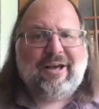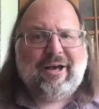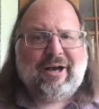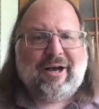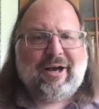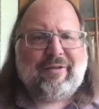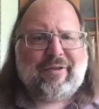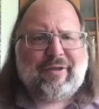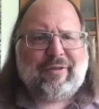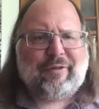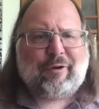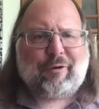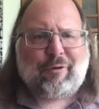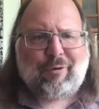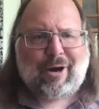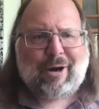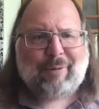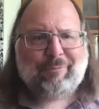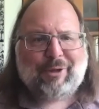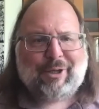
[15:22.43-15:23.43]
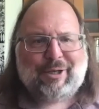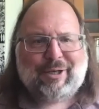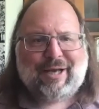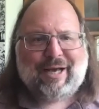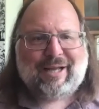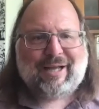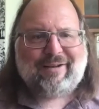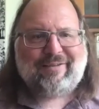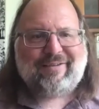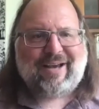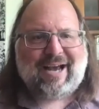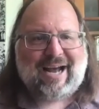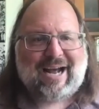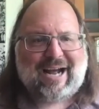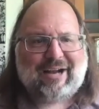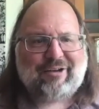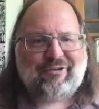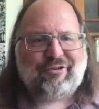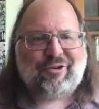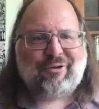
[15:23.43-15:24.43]
that the Kremlin had
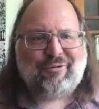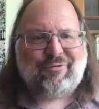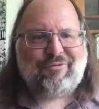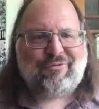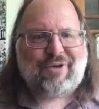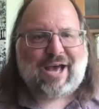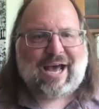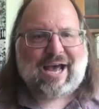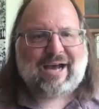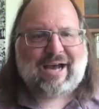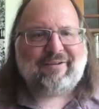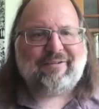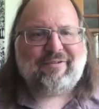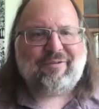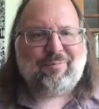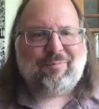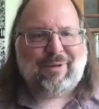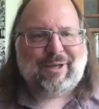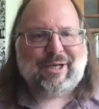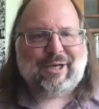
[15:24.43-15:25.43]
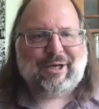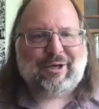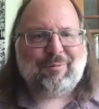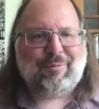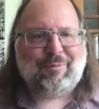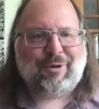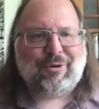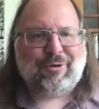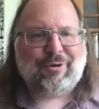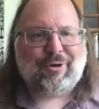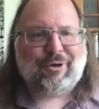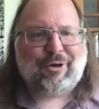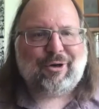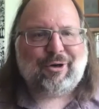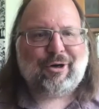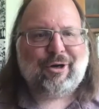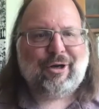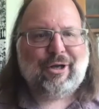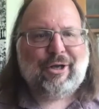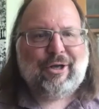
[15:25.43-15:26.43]
attached a Vax mini
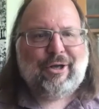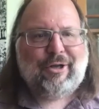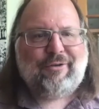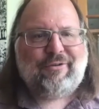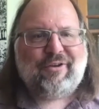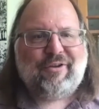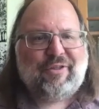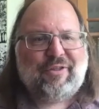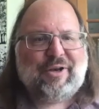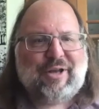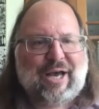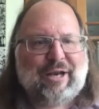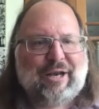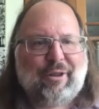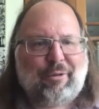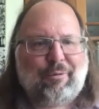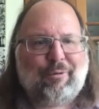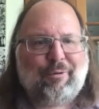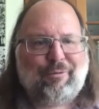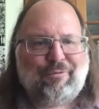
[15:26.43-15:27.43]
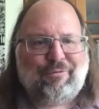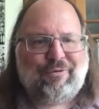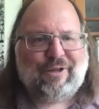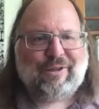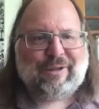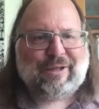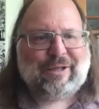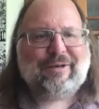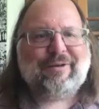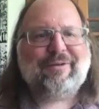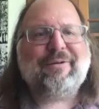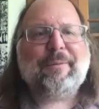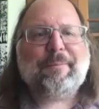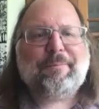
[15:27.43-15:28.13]
computer to the net through Finland.